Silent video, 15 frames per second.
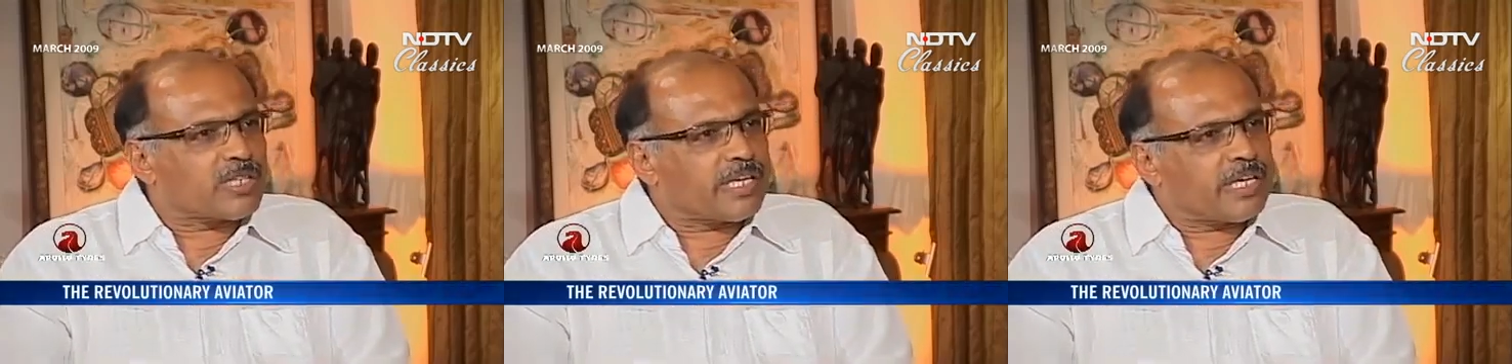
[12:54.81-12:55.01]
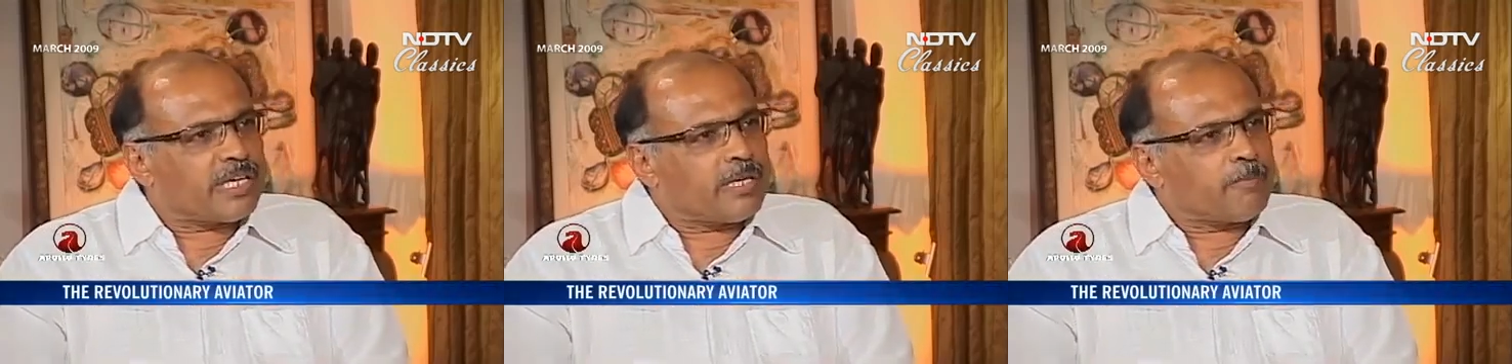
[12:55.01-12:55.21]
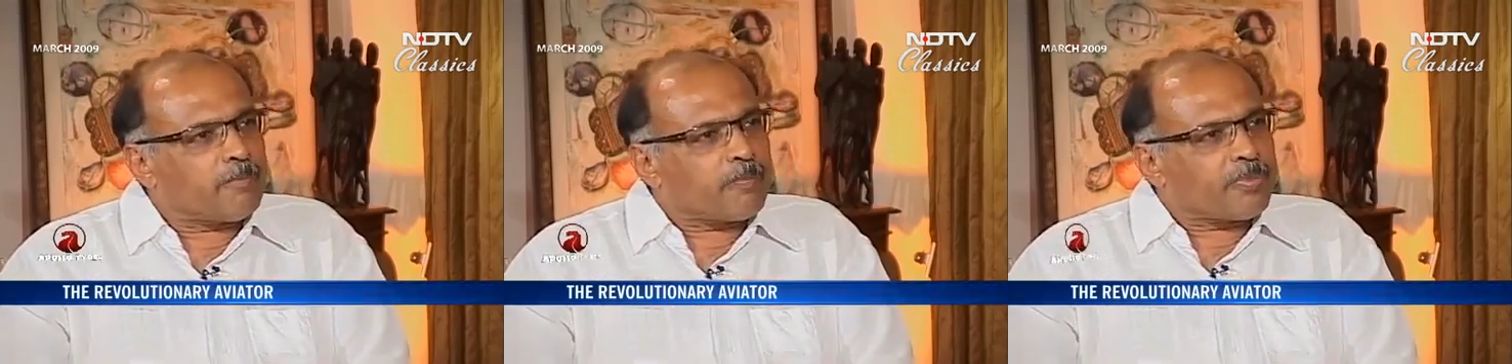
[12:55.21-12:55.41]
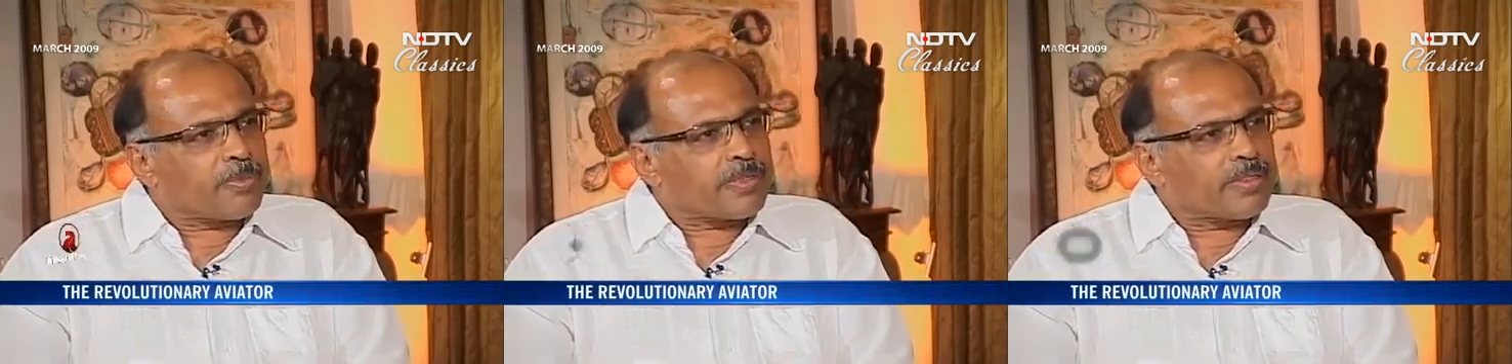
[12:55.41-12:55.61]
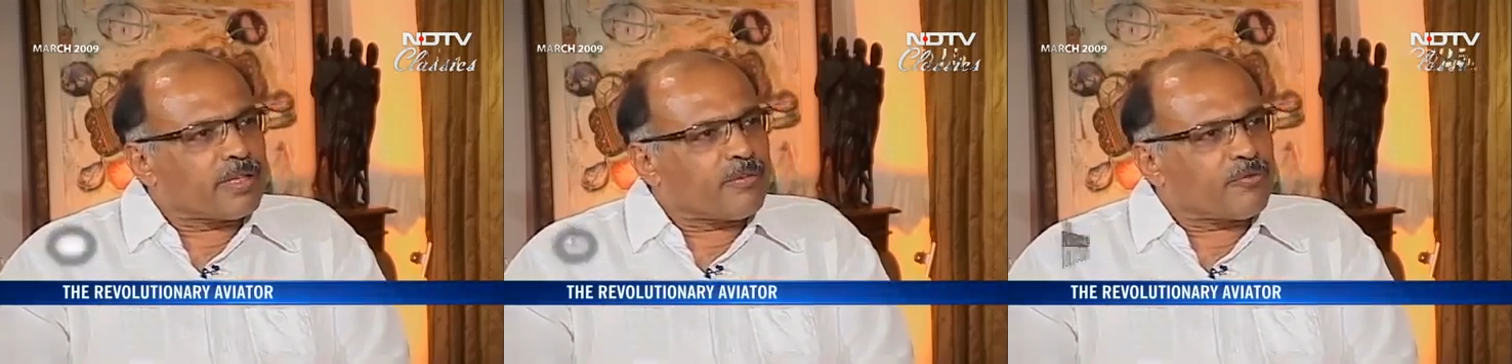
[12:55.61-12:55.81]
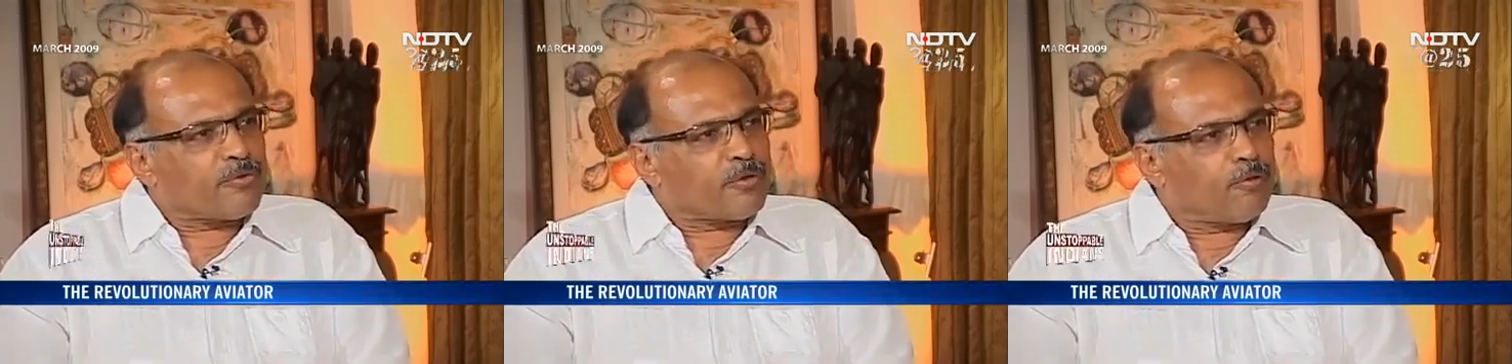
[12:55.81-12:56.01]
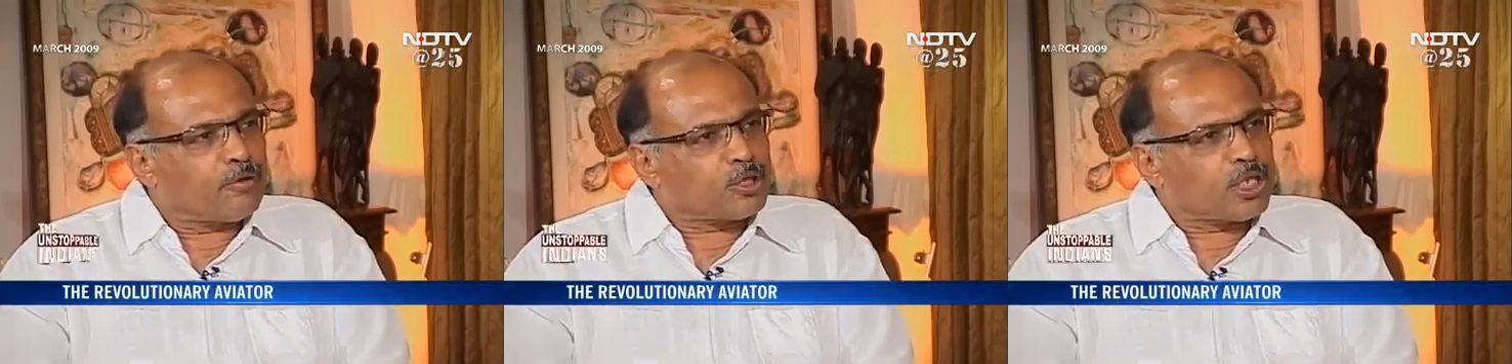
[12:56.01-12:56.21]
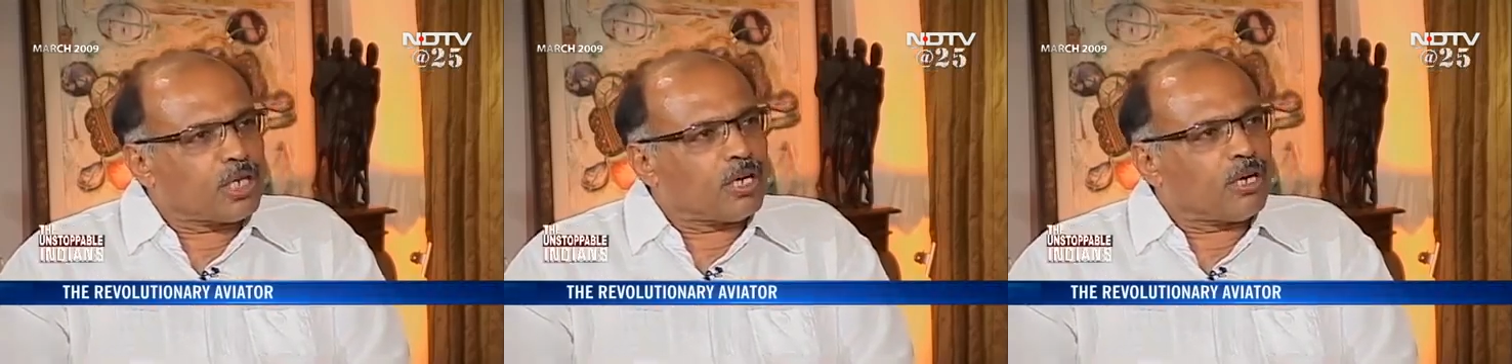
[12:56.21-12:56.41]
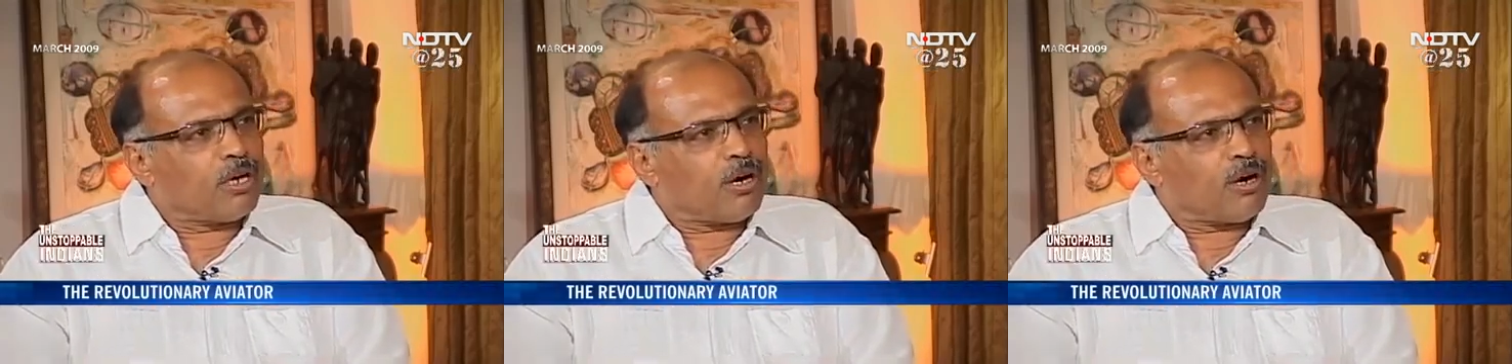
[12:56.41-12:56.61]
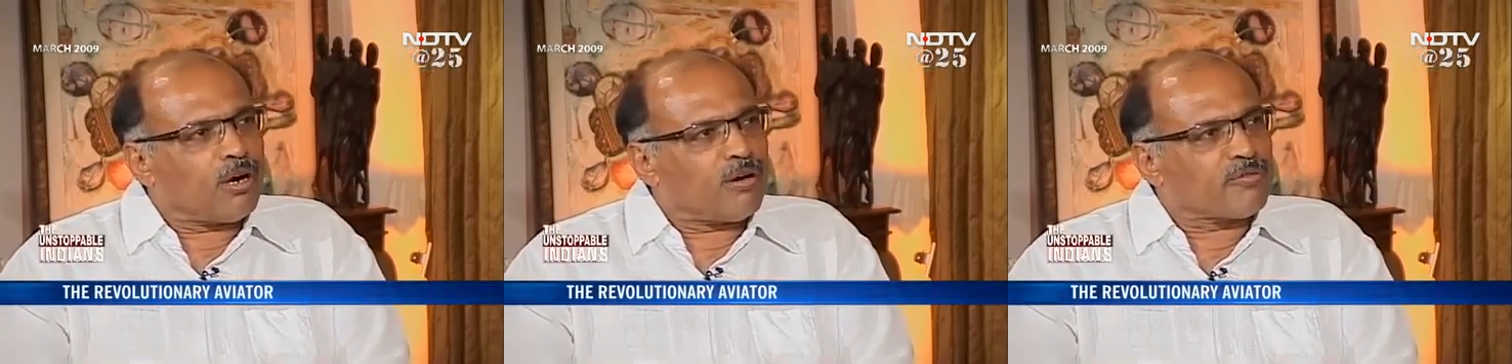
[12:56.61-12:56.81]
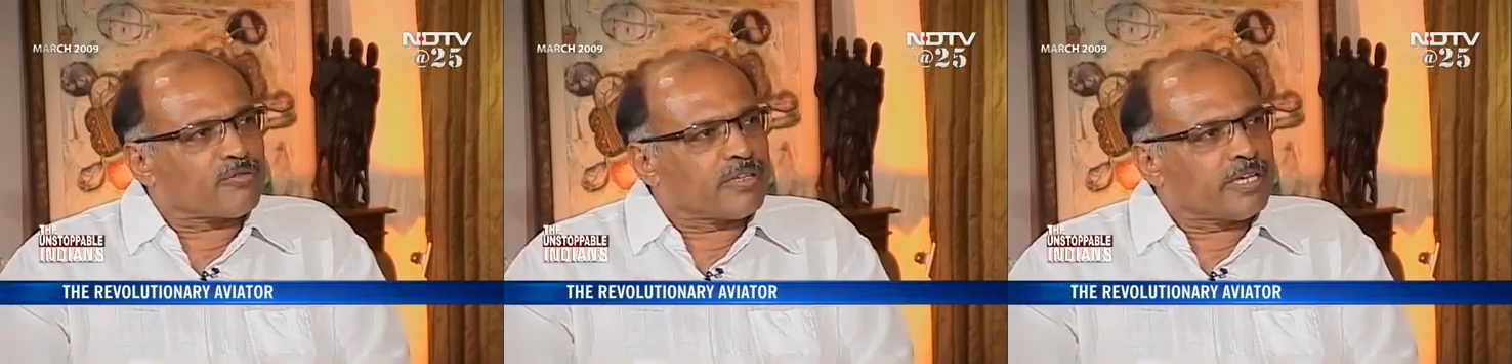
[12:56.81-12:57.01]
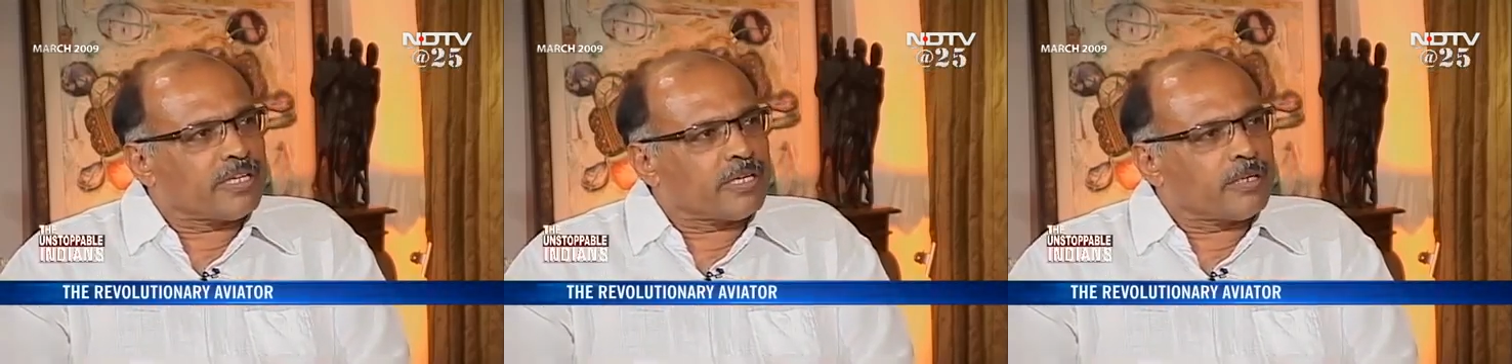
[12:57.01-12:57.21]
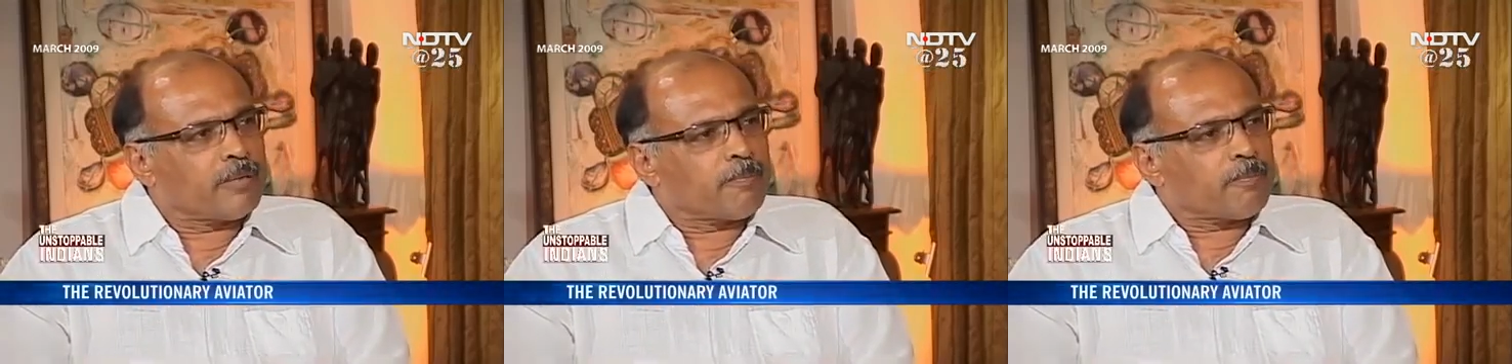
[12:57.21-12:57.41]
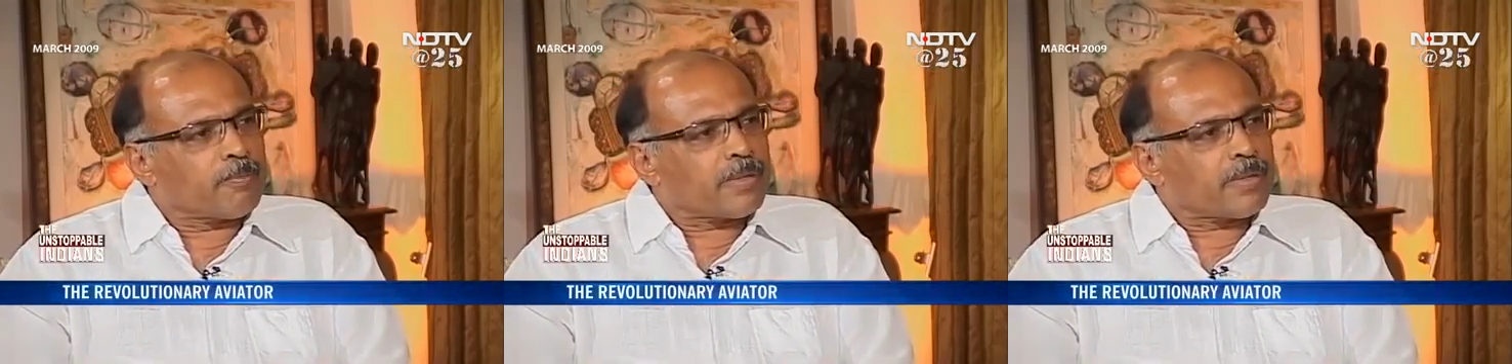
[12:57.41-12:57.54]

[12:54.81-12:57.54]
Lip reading: the future of the